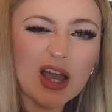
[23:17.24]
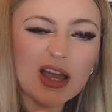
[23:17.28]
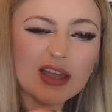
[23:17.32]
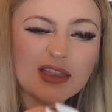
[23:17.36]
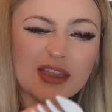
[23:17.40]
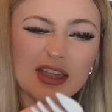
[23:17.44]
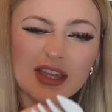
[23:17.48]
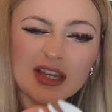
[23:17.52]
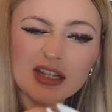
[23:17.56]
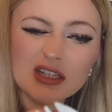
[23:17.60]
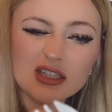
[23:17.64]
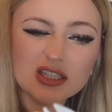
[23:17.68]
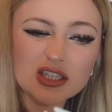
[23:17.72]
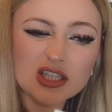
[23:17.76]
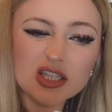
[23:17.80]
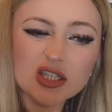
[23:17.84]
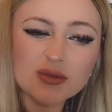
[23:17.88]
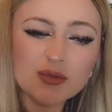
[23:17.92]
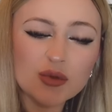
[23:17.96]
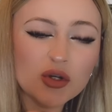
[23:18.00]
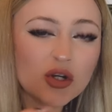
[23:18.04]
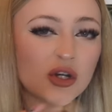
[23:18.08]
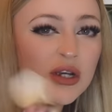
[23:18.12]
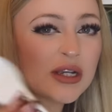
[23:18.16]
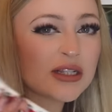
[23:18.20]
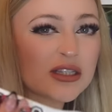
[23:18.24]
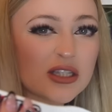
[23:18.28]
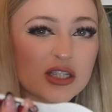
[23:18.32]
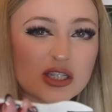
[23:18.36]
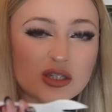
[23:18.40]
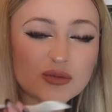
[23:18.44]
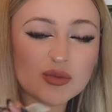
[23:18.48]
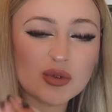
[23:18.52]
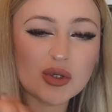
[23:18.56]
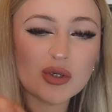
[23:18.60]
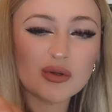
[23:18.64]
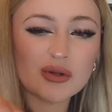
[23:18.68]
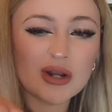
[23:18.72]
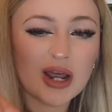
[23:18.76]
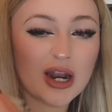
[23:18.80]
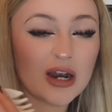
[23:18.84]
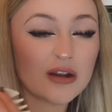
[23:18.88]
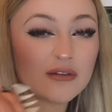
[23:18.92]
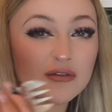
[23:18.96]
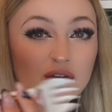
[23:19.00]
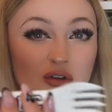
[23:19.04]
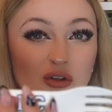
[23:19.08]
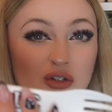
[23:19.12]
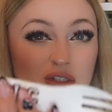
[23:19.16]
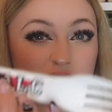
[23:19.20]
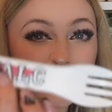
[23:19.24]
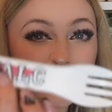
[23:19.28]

I think it's this book. It's a spoon and a fork